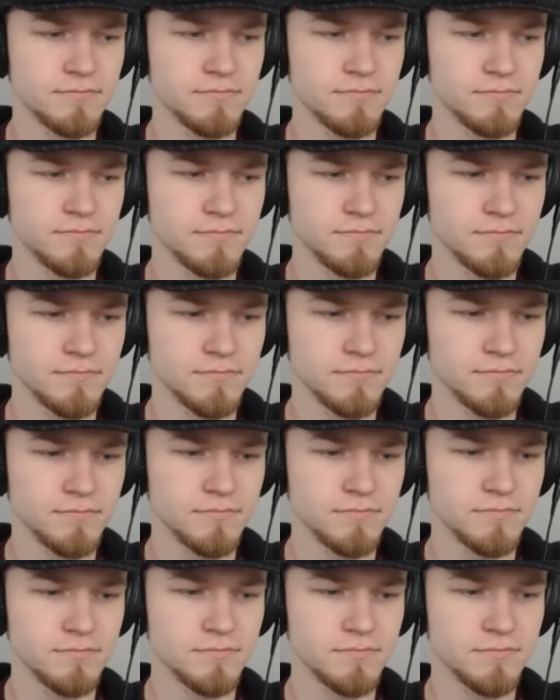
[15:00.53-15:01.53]

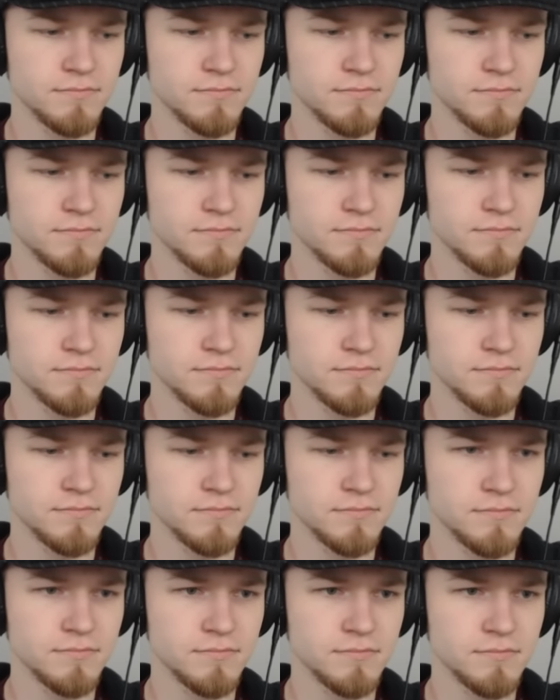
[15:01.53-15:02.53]

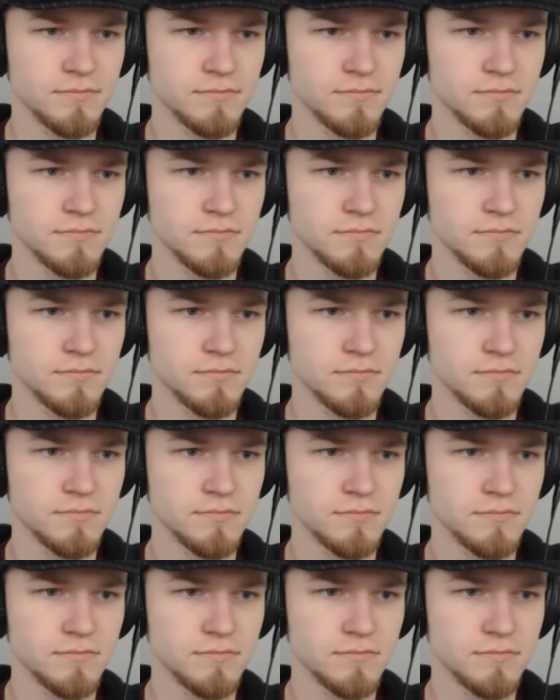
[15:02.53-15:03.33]
(not speaking)